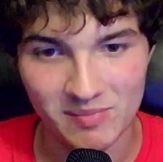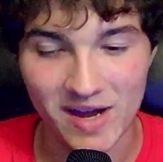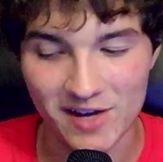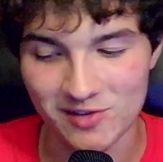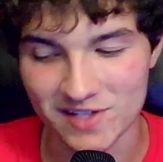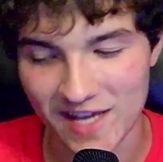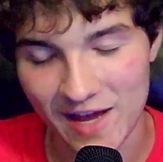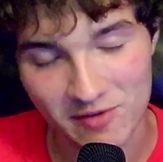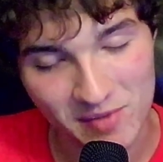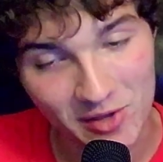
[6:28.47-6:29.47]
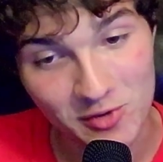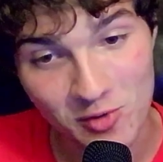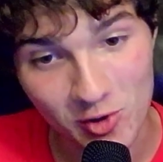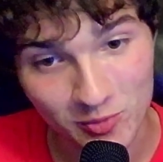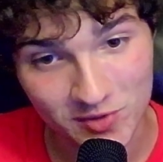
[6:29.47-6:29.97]
Padres have them on the
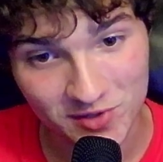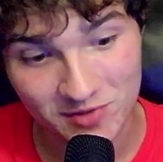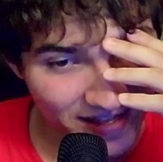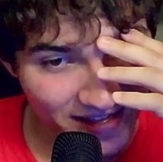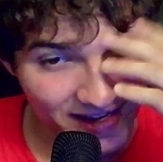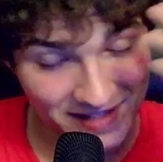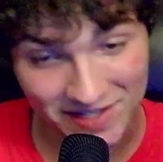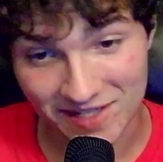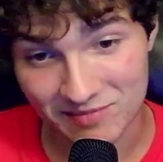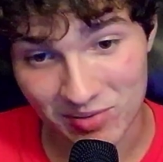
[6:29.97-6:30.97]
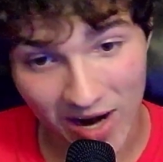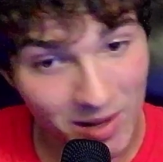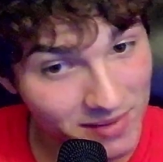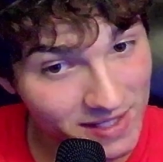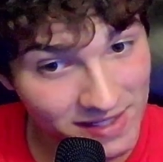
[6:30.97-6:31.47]
ropes. It's
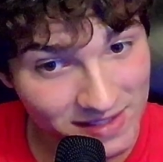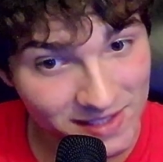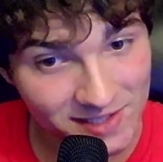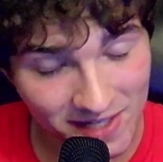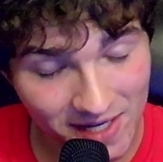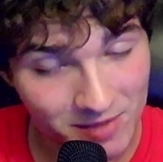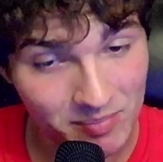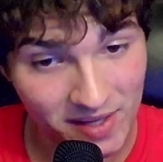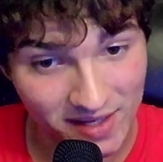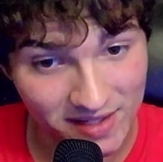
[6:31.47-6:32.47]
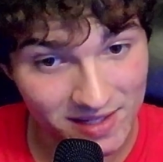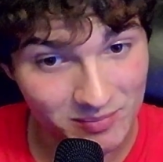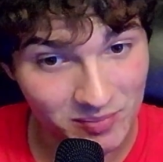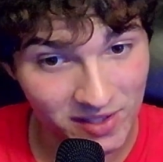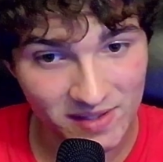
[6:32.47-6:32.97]
probably cliche to pick it,
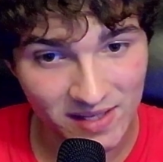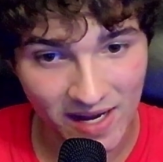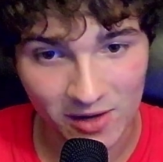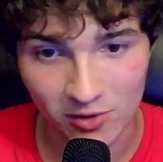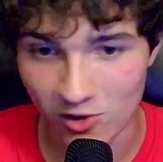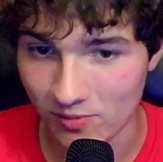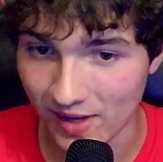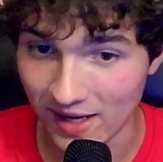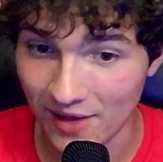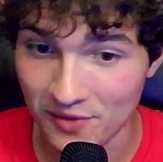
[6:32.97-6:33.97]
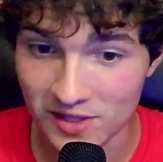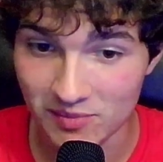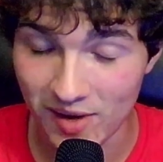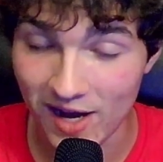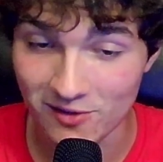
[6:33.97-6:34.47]
but I don't know, man. I think the
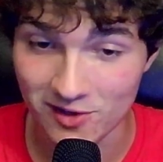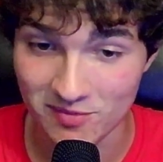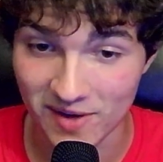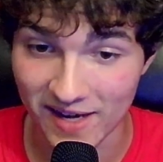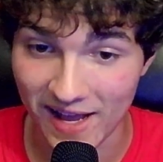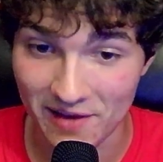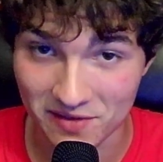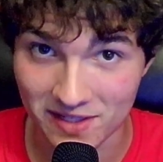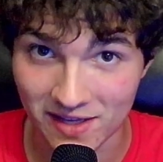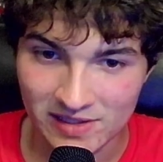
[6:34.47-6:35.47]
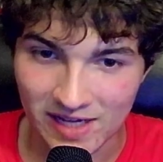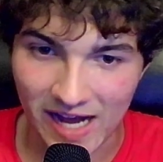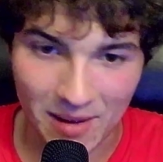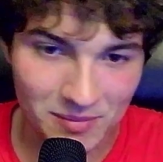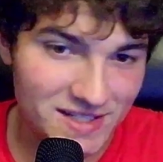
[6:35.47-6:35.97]
Padres might have it again.
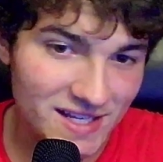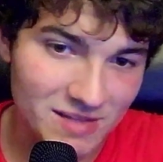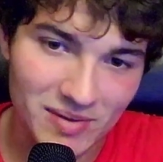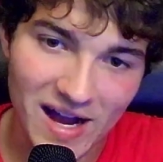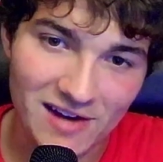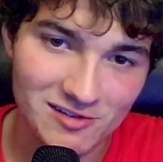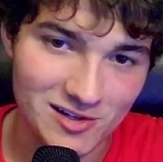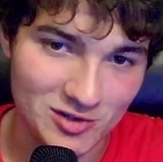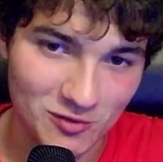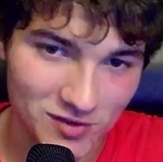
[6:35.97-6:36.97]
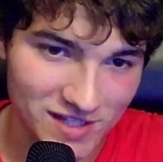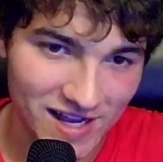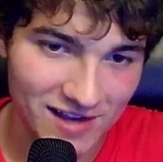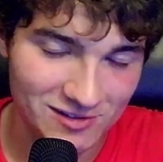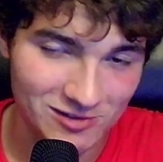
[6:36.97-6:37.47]
I'm going to take the Padres over the
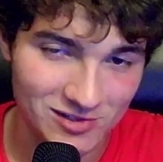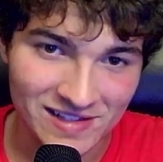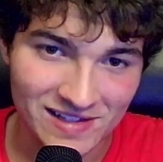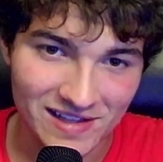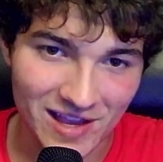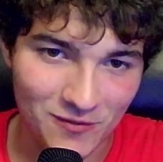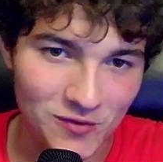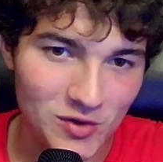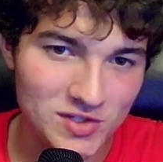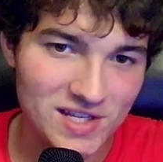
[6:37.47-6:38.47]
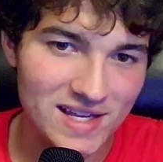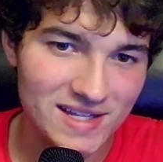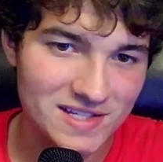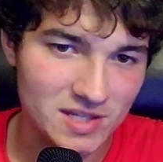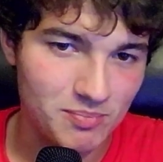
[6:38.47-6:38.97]
Dodgers. It feels like
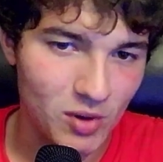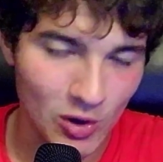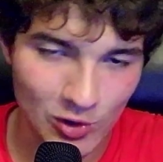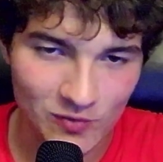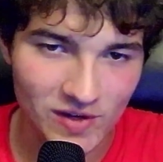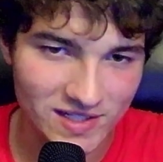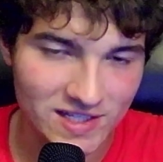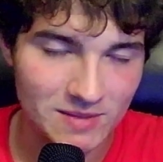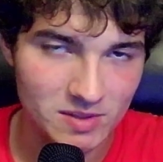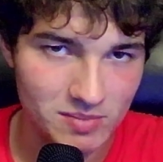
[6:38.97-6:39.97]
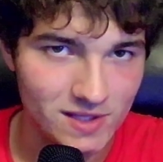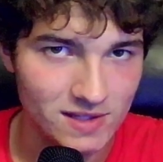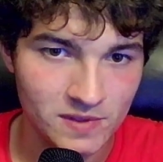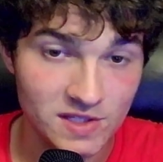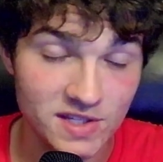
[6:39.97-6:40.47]
it's the perfect team to beat
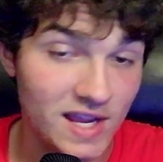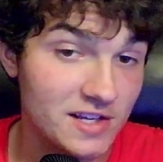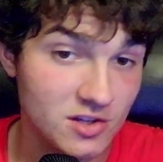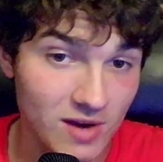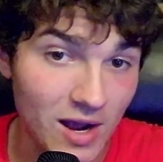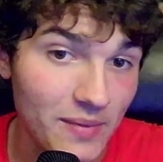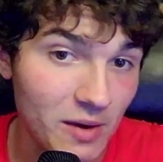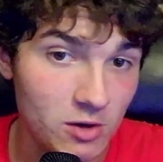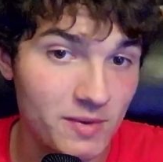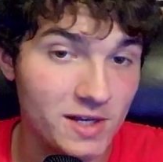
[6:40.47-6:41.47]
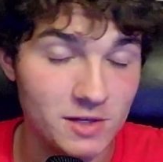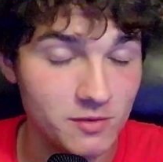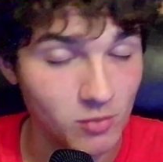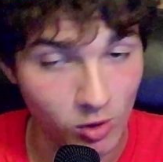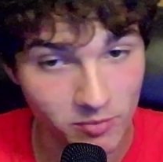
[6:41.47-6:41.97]
them. Snakes are out. That would have been an
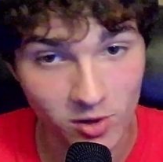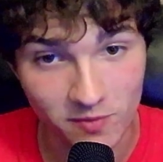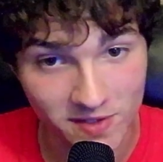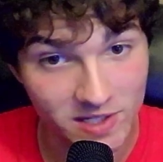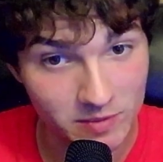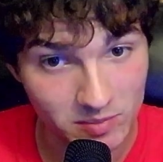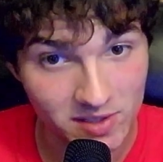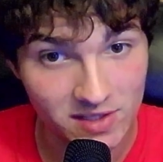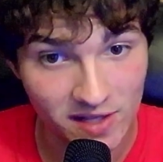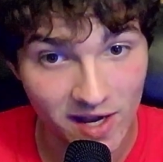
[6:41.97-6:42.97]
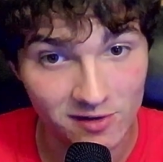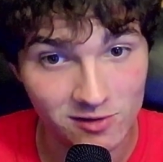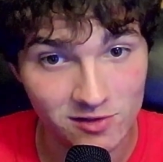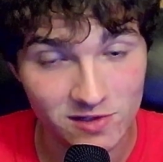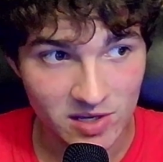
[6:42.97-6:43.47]
even more perfect team to beat the
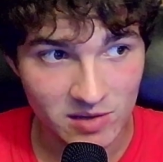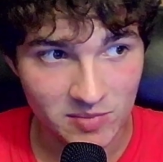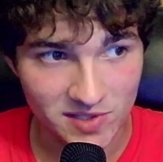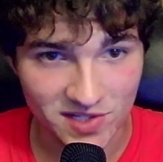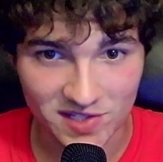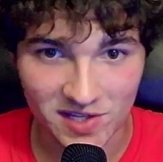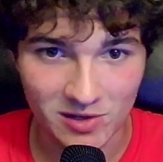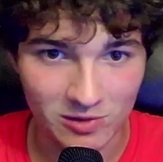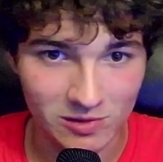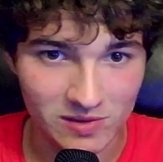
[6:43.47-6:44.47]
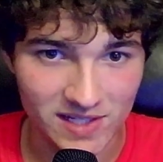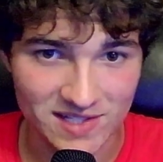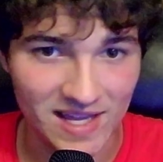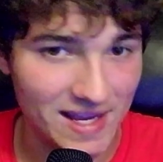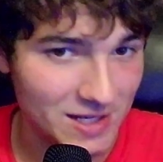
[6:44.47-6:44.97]
Dodgers. But still, it's
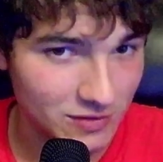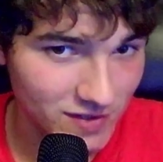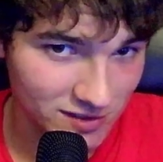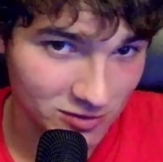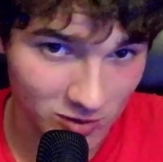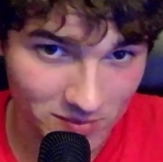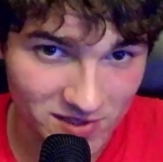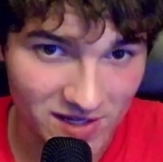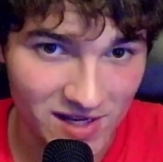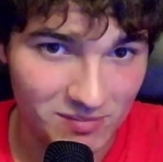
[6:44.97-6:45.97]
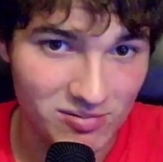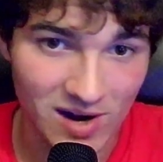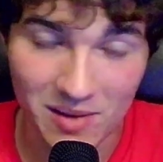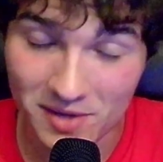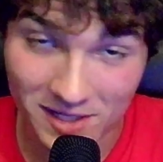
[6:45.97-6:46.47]
that in-division kryptonite
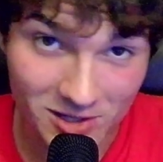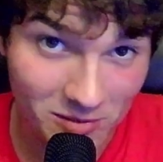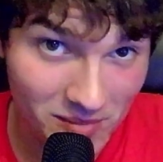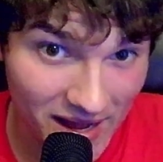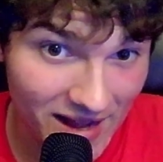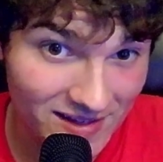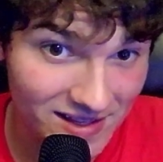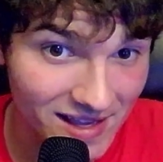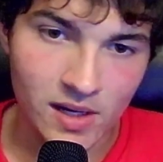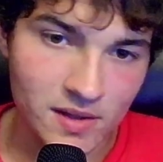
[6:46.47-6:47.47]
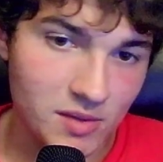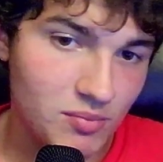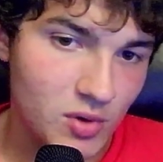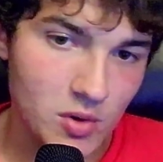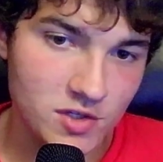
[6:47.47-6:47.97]
probably going to come back again. Then
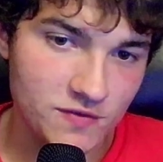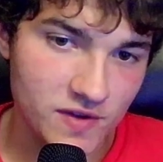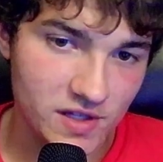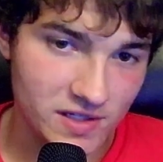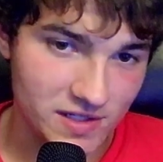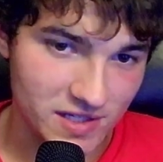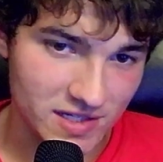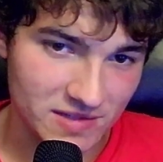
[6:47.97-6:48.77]
Brewers, Phillies.